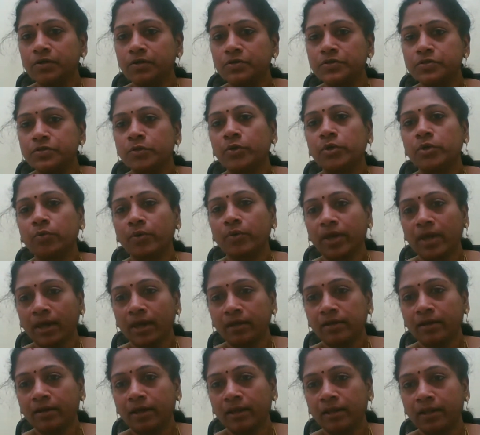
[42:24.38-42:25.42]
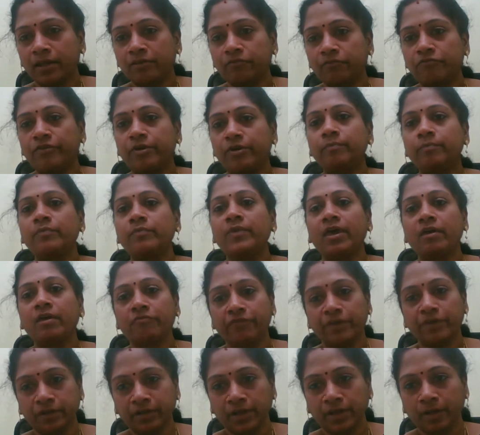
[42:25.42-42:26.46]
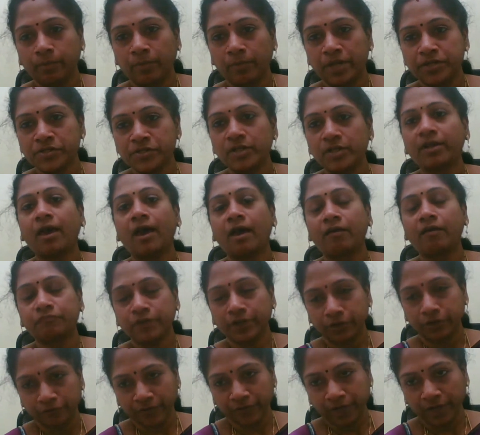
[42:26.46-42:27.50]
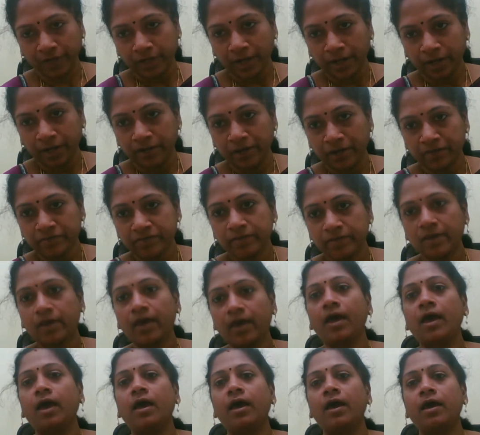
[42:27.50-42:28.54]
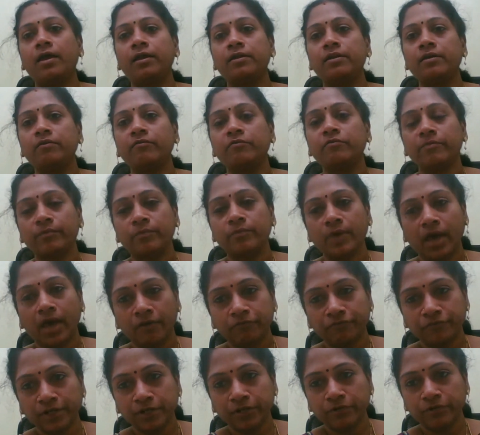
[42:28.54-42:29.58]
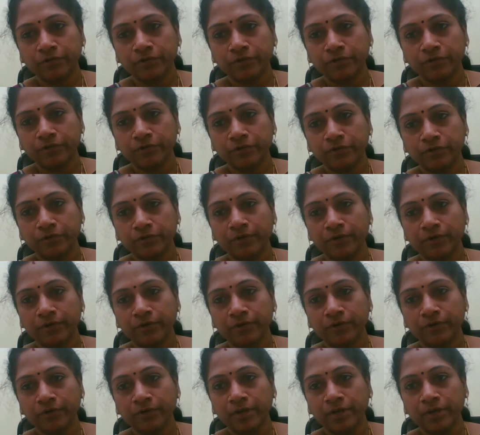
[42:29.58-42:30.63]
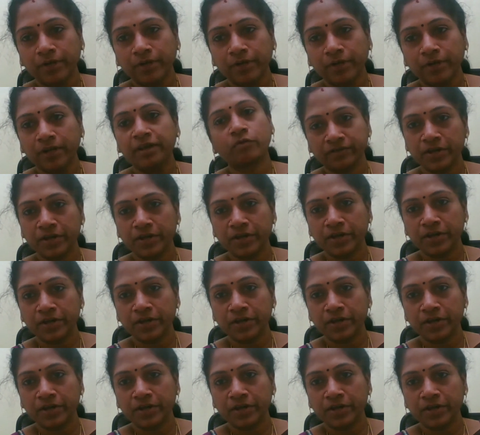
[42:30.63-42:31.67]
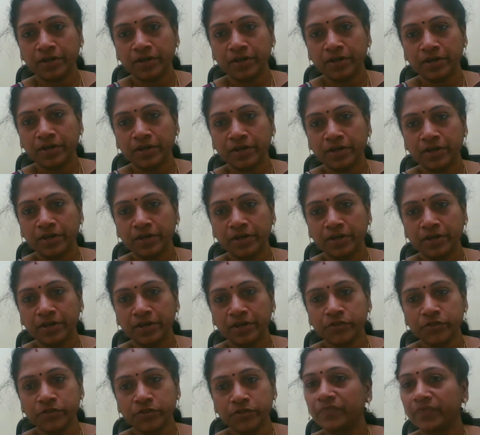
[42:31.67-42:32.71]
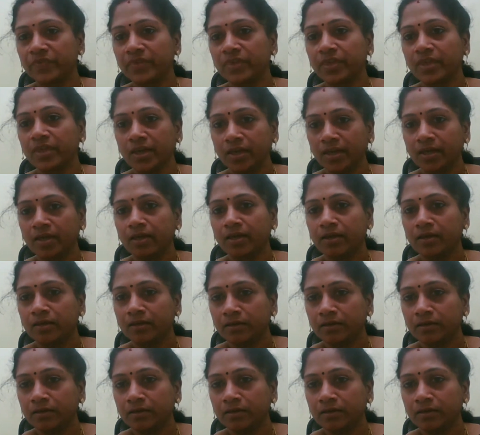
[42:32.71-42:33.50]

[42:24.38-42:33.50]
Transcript: So you can collect from affected patient after 28 days, and after 28 days of vaccination, a donor can donate.